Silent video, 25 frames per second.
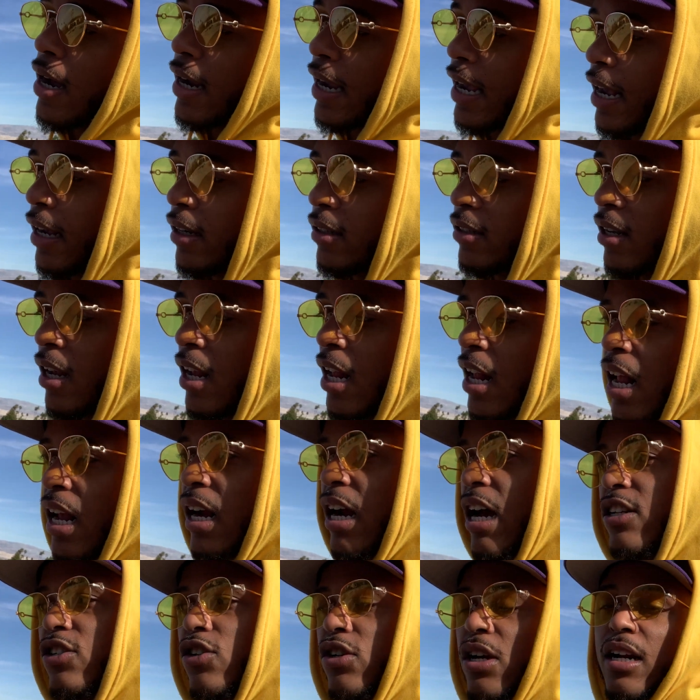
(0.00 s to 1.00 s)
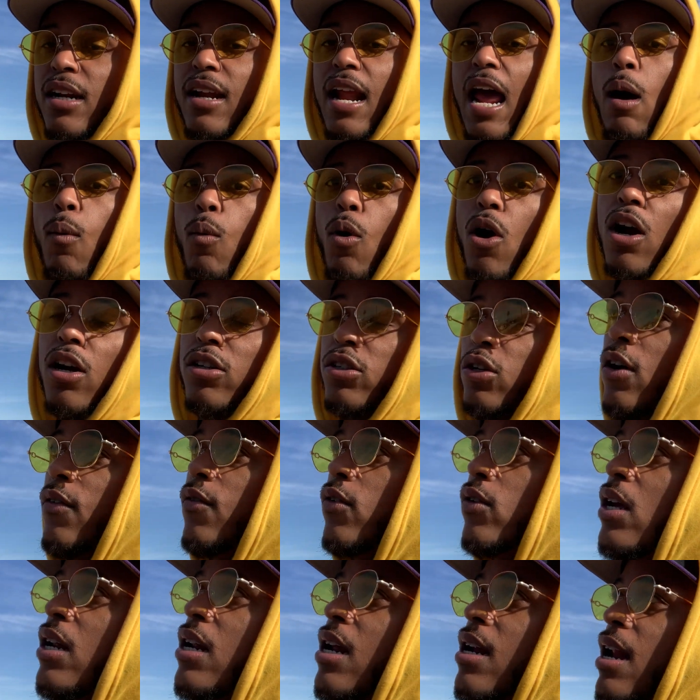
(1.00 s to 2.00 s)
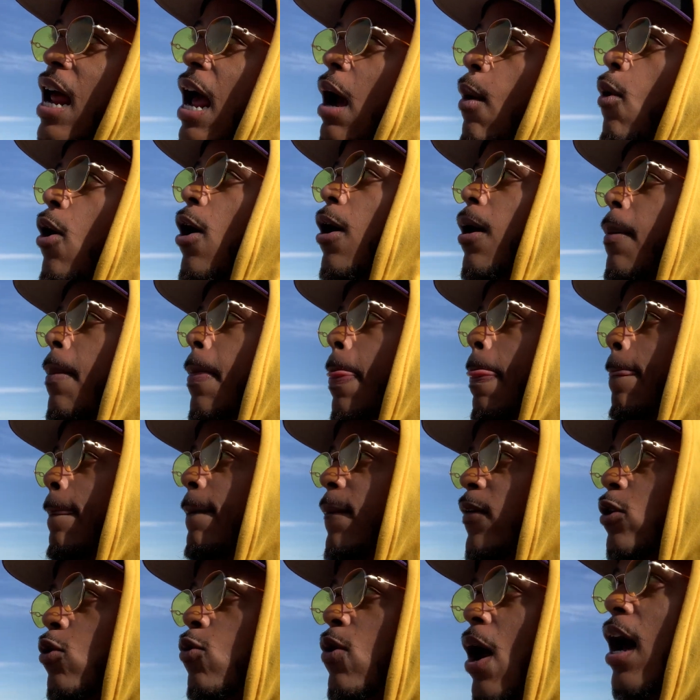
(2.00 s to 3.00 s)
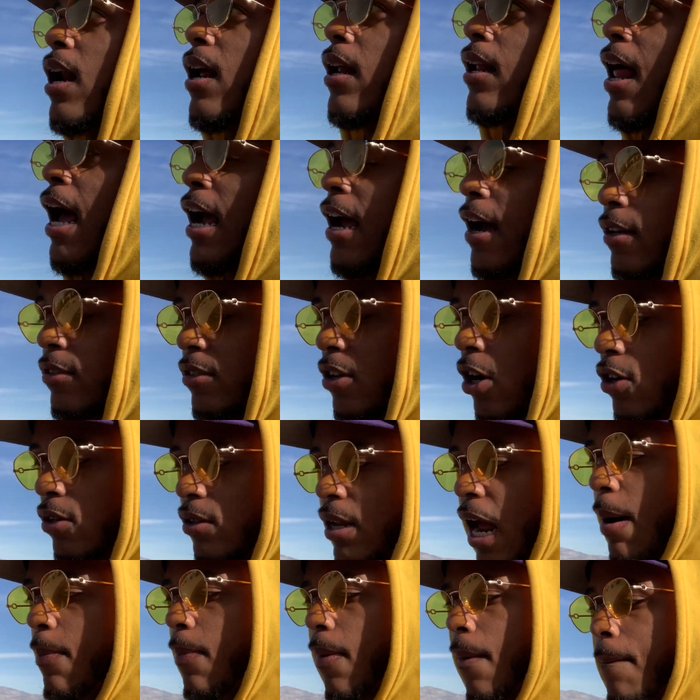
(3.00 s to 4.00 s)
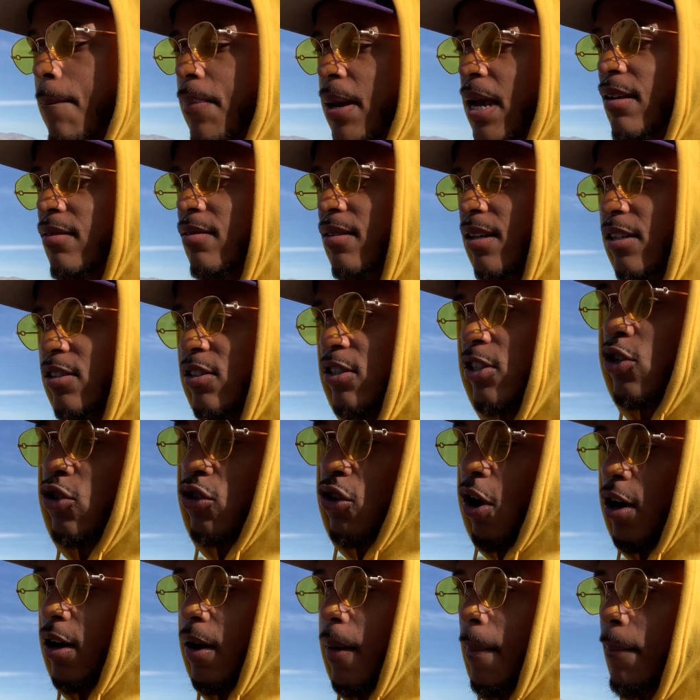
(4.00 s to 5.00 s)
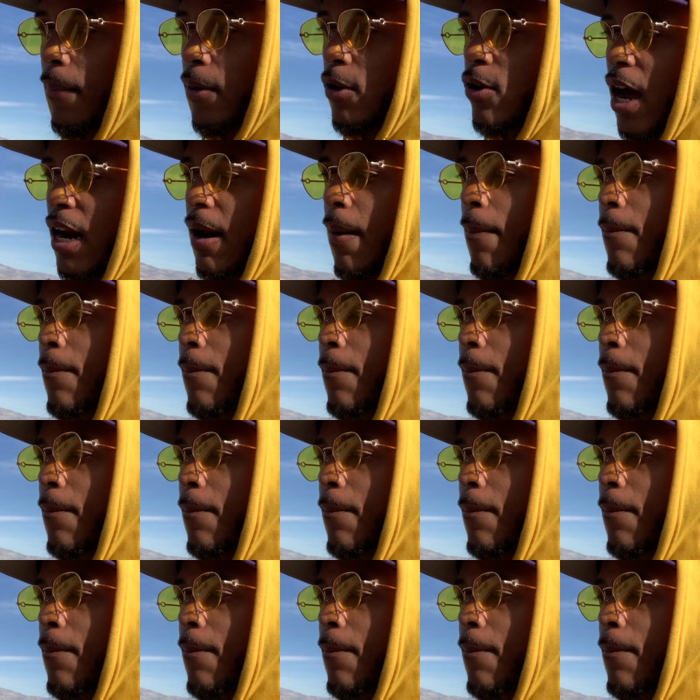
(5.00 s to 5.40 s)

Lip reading: guess, because you can network. So if you need a network, you got a certain type of business, you got a